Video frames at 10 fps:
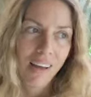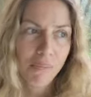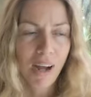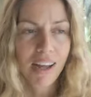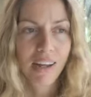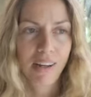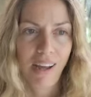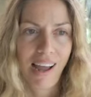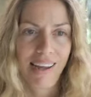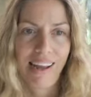My,
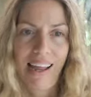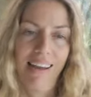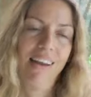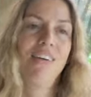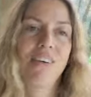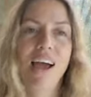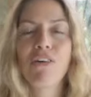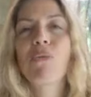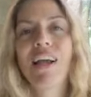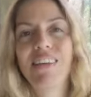I, I don't have
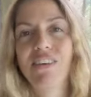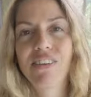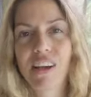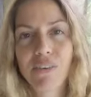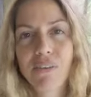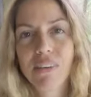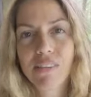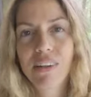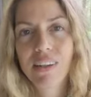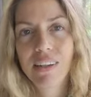a regular schedule with
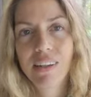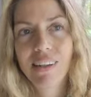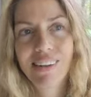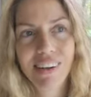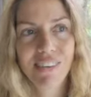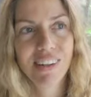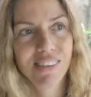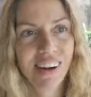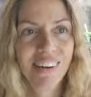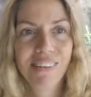everything.
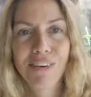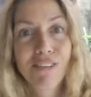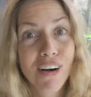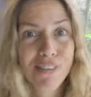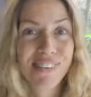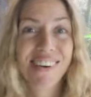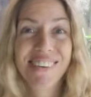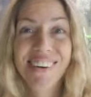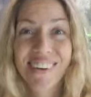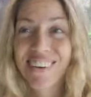Everything's kind of revolves
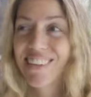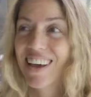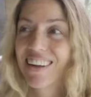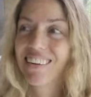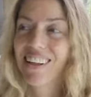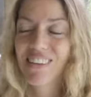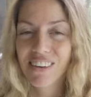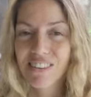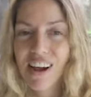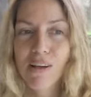around her, that a lot
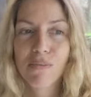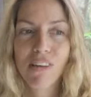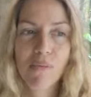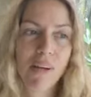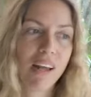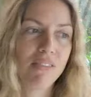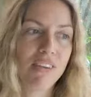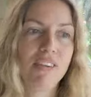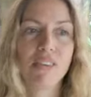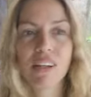of times I might have to
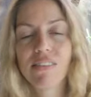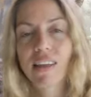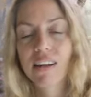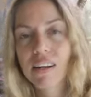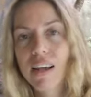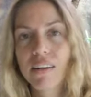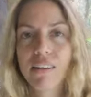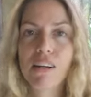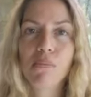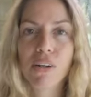do things late at night on
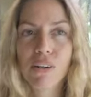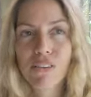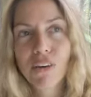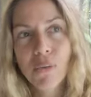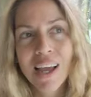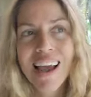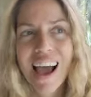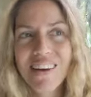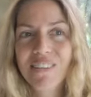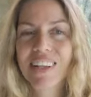the computer. So
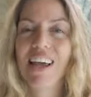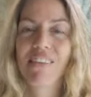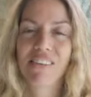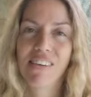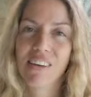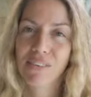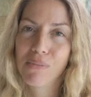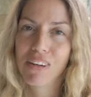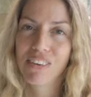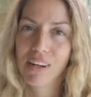I don't really have that schedule
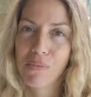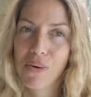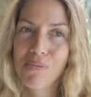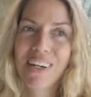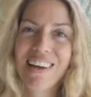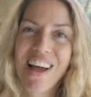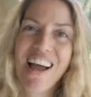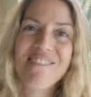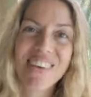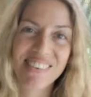much anymore, but I,
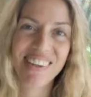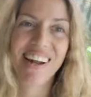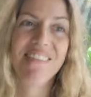I miss it.